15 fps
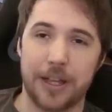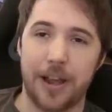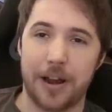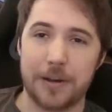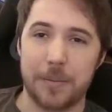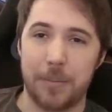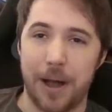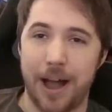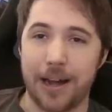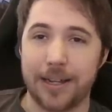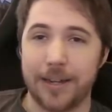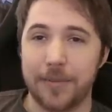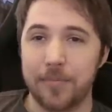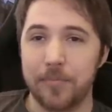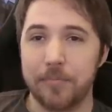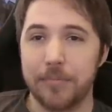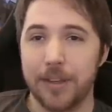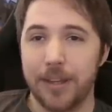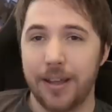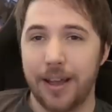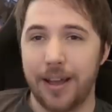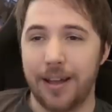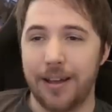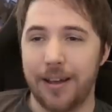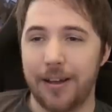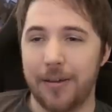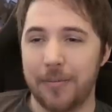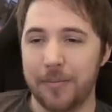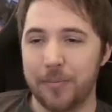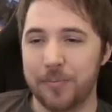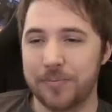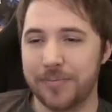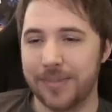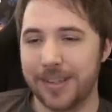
on your body. Um